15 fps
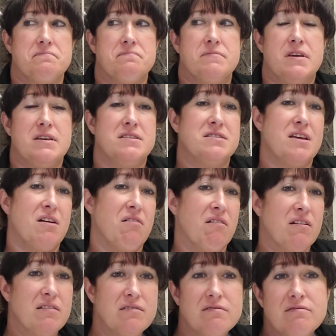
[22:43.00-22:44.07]
things that
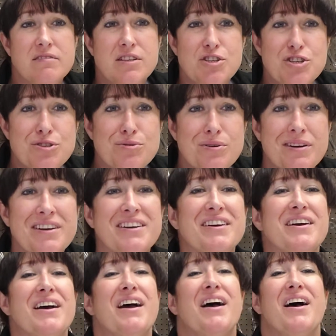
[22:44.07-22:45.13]
aren't tissue.
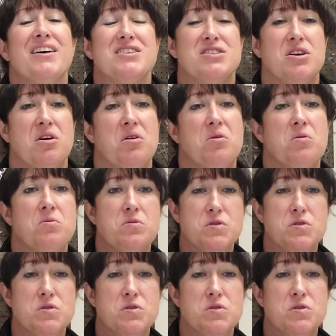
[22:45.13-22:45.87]
So